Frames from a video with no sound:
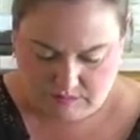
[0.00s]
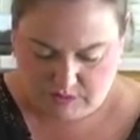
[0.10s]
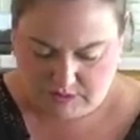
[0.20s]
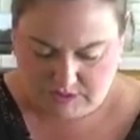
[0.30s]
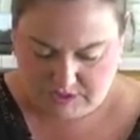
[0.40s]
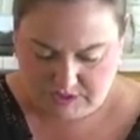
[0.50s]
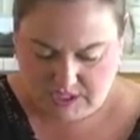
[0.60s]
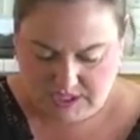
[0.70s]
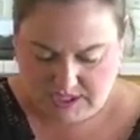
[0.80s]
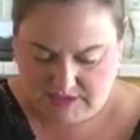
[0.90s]
We want to
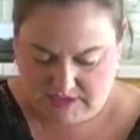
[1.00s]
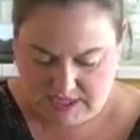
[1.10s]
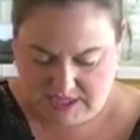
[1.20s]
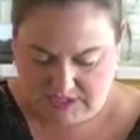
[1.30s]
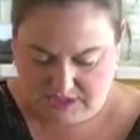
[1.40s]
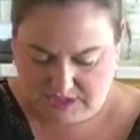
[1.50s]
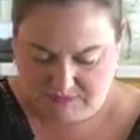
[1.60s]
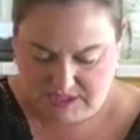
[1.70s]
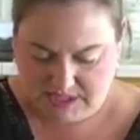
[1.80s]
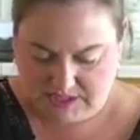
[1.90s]
start getting that just
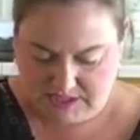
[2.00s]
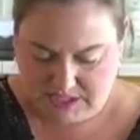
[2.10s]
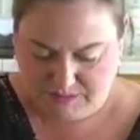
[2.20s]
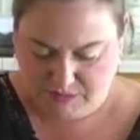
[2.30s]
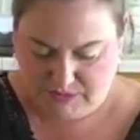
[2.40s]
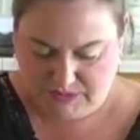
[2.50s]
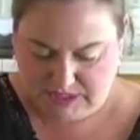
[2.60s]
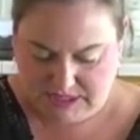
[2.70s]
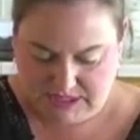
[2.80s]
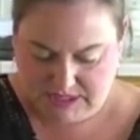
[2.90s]
mixed up a
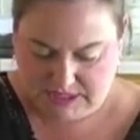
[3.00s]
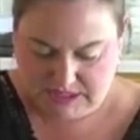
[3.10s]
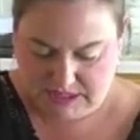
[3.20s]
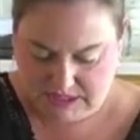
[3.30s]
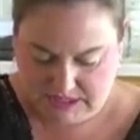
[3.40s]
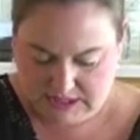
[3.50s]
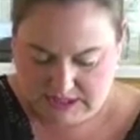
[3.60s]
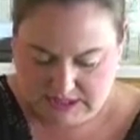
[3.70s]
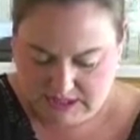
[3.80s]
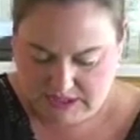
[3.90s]
bit.
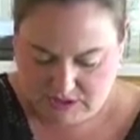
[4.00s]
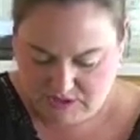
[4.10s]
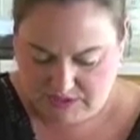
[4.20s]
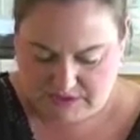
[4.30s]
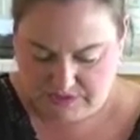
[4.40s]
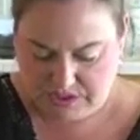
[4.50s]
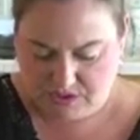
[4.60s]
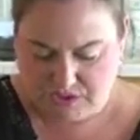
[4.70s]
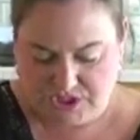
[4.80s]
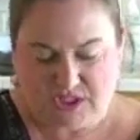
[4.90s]
Those flavors, and
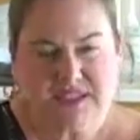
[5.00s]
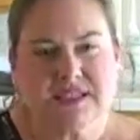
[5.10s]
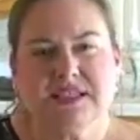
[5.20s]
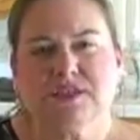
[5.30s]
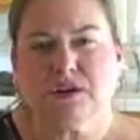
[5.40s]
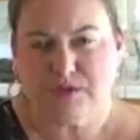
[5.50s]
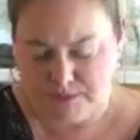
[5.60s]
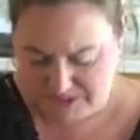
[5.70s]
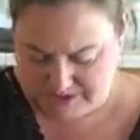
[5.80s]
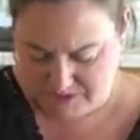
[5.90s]
of course you can see these are at
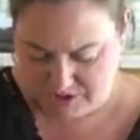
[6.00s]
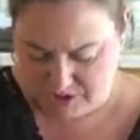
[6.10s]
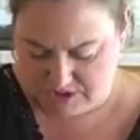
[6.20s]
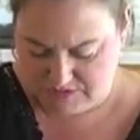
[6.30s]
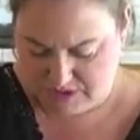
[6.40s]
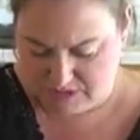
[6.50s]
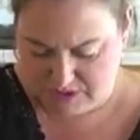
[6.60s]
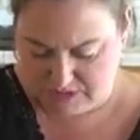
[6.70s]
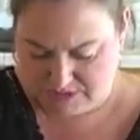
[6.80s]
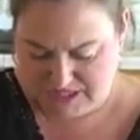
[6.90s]
room temperature. If they weren't
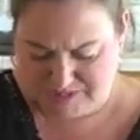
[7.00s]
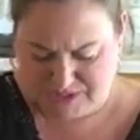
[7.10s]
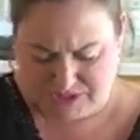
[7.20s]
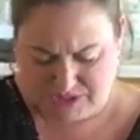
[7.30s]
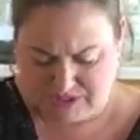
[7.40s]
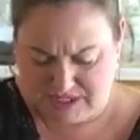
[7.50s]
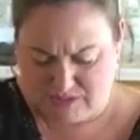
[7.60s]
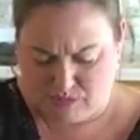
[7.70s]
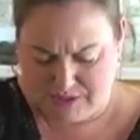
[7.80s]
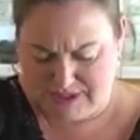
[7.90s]
at room temperature, they
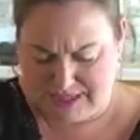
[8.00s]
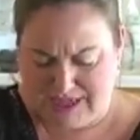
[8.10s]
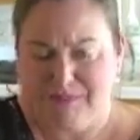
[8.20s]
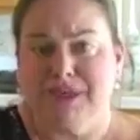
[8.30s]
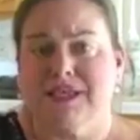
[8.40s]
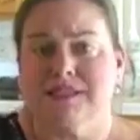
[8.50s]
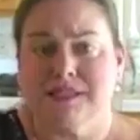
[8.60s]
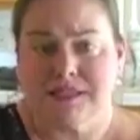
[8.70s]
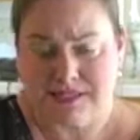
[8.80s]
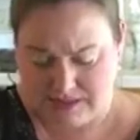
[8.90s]
would not mix
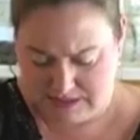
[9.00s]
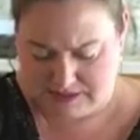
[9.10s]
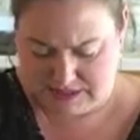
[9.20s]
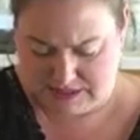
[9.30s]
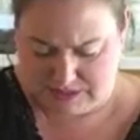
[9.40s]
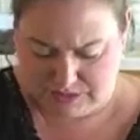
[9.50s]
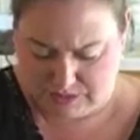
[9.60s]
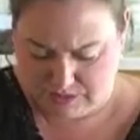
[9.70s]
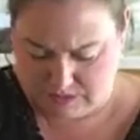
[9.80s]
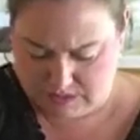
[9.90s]
as easily as they do.